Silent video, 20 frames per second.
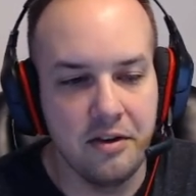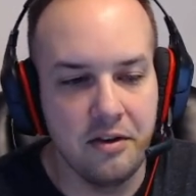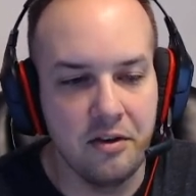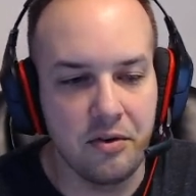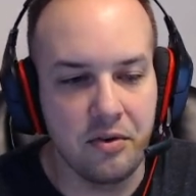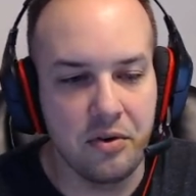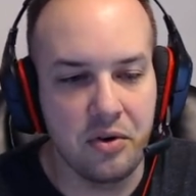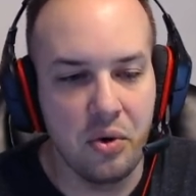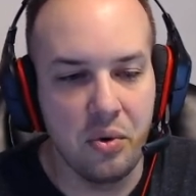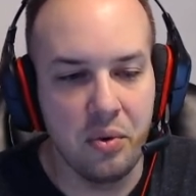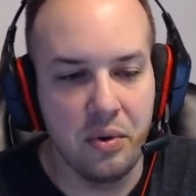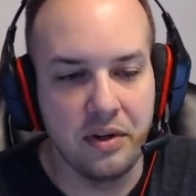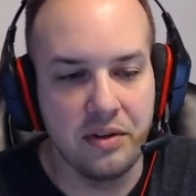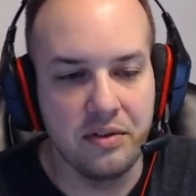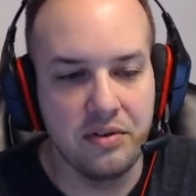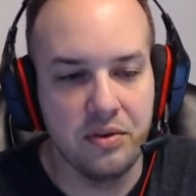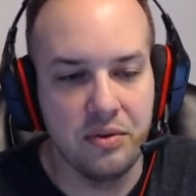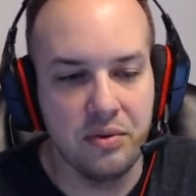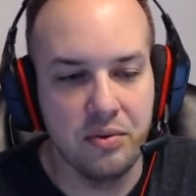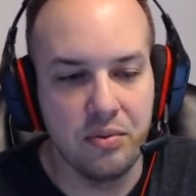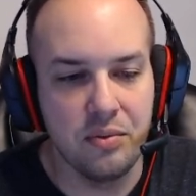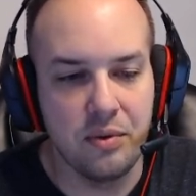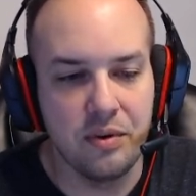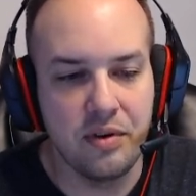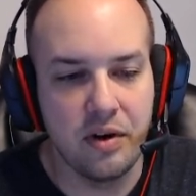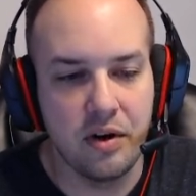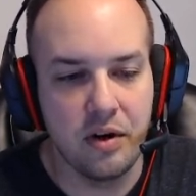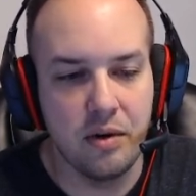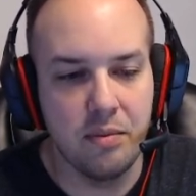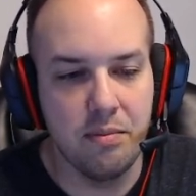you're going to
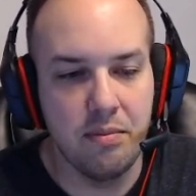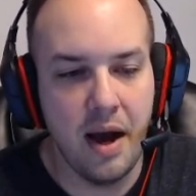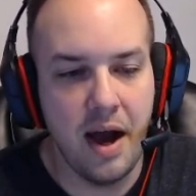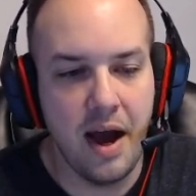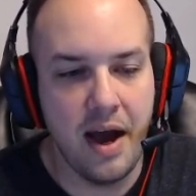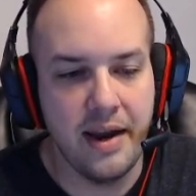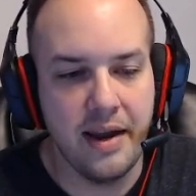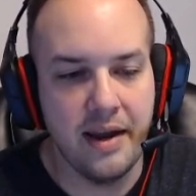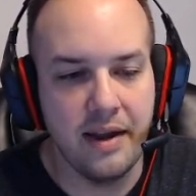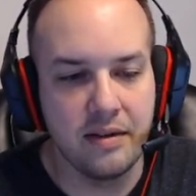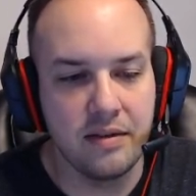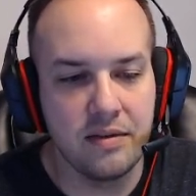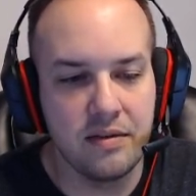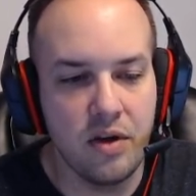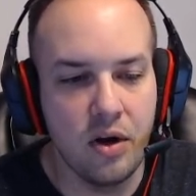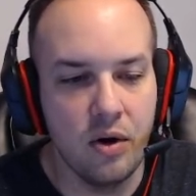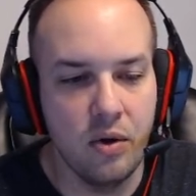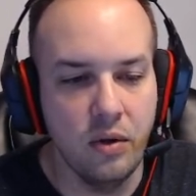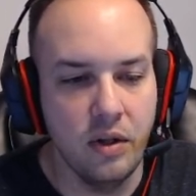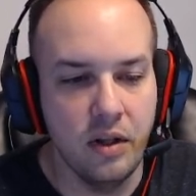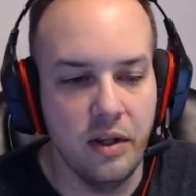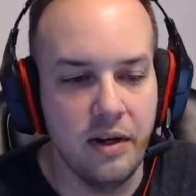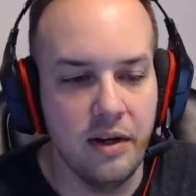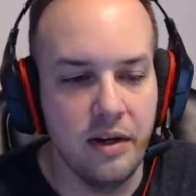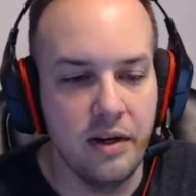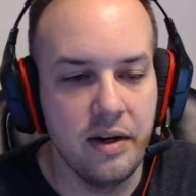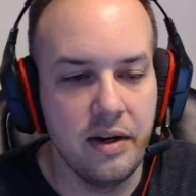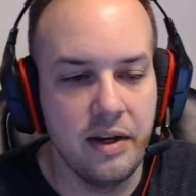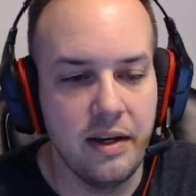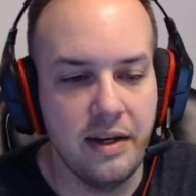return Binance
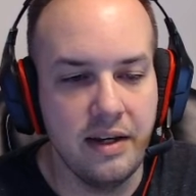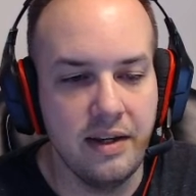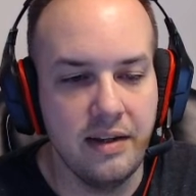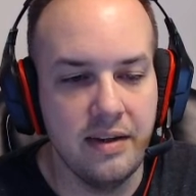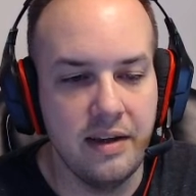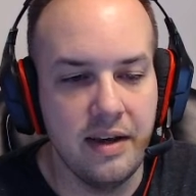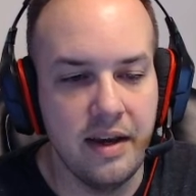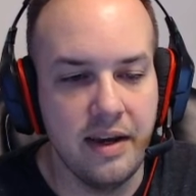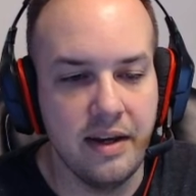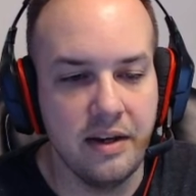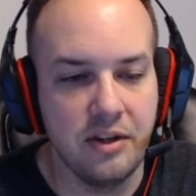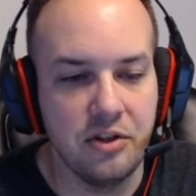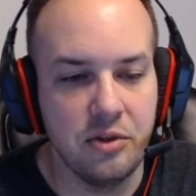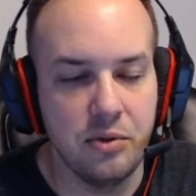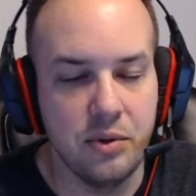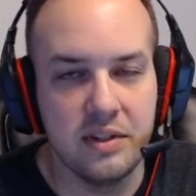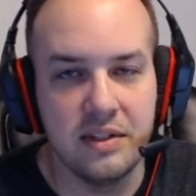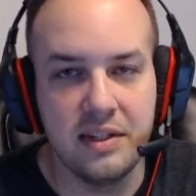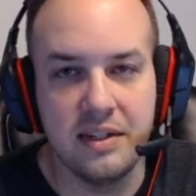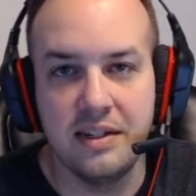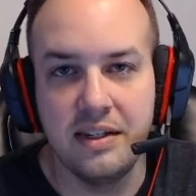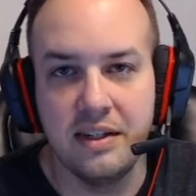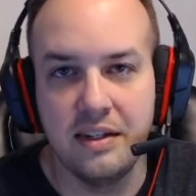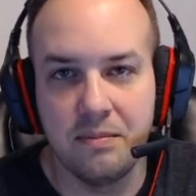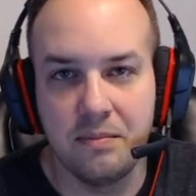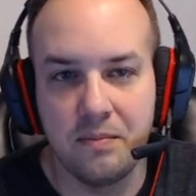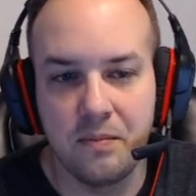colon ETH USDT.